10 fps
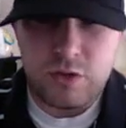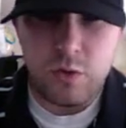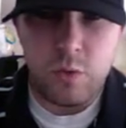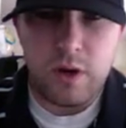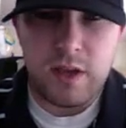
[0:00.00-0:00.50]
sure
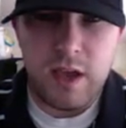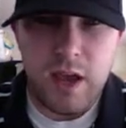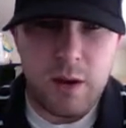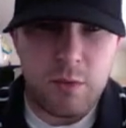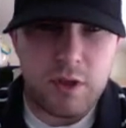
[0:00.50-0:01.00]
what
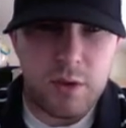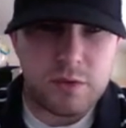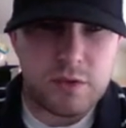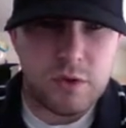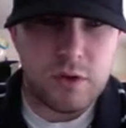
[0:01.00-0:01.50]
camera that
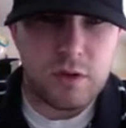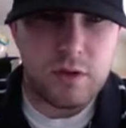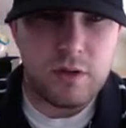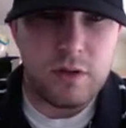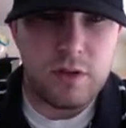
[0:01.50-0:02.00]
was on.